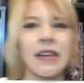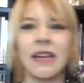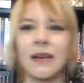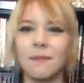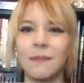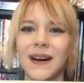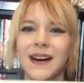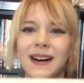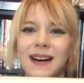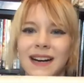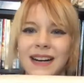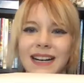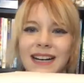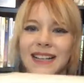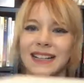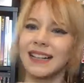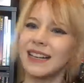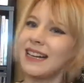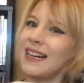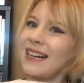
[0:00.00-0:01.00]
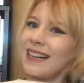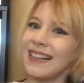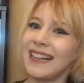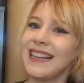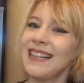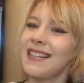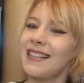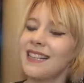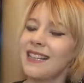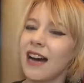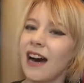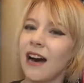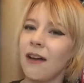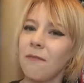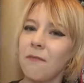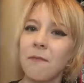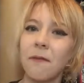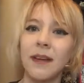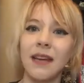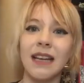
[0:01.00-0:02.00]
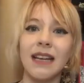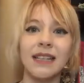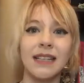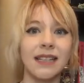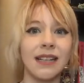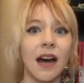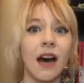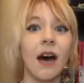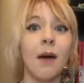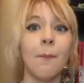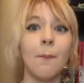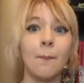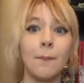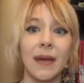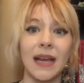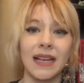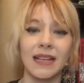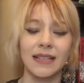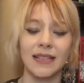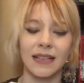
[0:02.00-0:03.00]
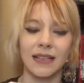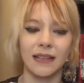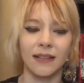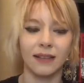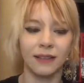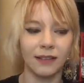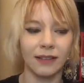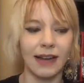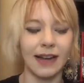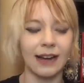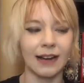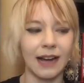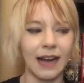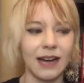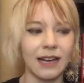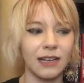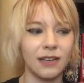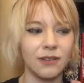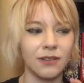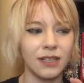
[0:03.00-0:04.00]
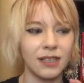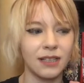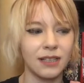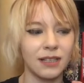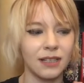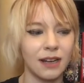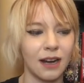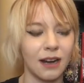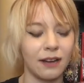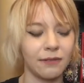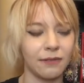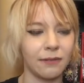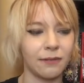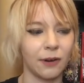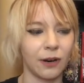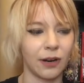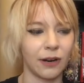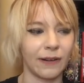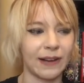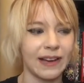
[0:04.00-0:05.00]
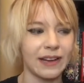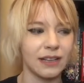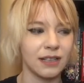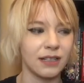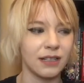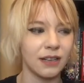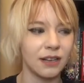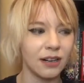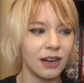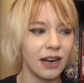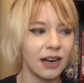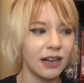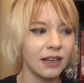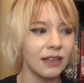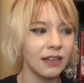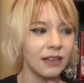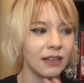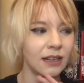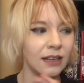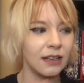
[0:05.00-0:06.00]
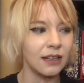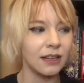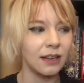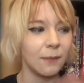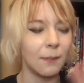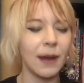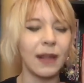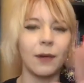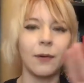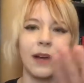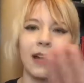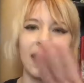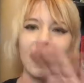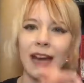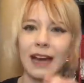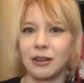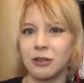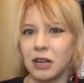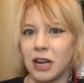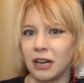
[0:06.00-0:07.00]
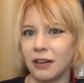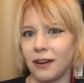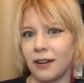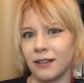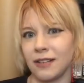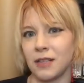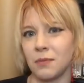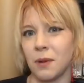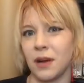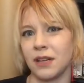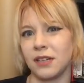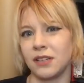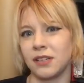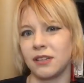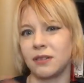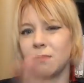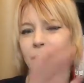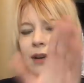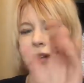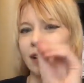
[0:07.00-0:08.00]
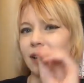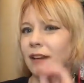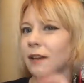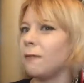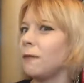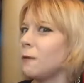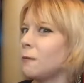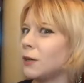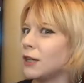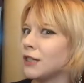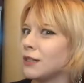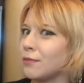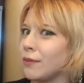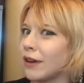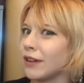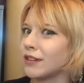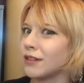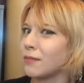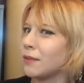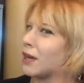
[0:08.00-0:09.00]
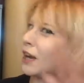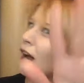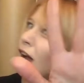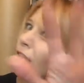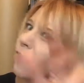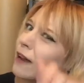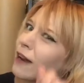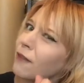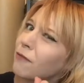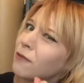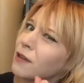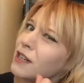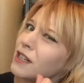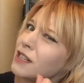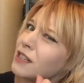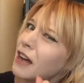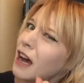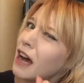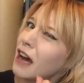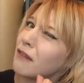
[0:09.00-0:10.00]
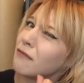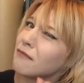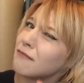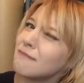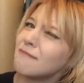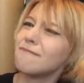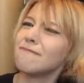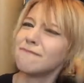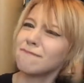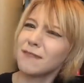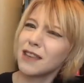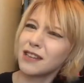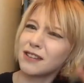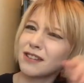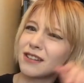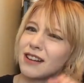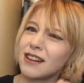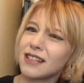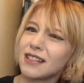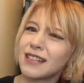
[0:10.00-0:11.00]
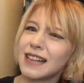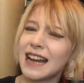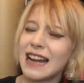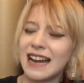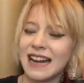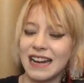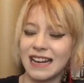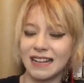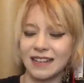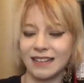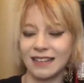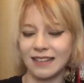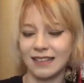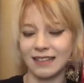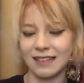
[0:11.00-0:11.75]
Heat Bond. This stuff is amazing. Like, I use this stuff for like Azura. By the way, hashtag not sponsored, but if you want to sponsor me, I like free stuff. Just saying.